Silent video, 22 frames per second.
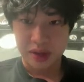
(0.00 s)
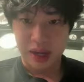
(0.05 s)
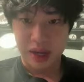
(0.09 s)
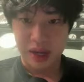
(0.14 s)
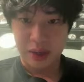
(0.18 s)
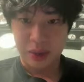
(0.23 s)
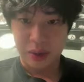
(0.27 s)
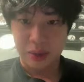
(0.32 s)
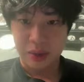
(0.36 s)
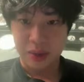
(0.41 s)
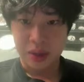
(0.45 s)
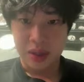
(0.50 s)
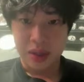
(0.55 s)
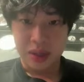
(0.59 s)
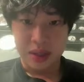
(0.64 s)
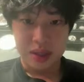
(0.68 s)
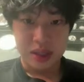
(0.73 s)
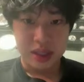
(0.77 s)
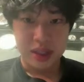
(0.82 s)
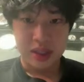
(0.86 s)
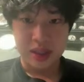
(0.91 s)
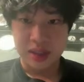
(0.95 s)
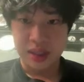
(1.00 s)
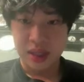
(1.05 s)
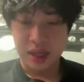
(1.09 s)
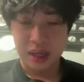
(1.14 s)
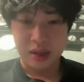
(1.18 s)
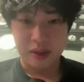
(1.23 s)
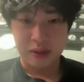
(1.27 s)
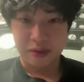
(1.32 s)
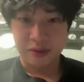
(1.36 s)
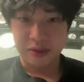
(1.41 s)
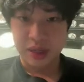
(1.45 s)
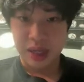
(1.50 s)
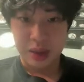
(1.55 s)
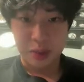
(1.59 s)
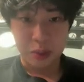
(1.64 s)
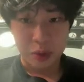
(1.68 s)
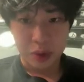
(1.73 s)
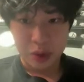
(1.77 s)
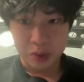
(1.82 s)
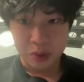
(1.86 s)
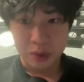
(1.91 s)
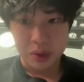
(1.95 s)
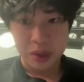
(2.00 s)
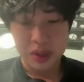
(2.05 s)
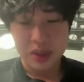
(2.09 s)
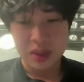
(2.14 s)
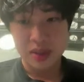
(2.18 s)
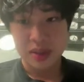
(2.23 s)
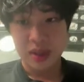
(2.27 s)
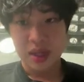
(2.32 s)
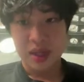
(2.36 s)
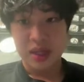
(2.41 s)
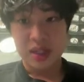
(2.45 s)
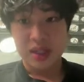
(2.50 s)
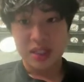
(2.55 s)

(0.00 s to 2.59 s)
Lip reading: how these kind of network works.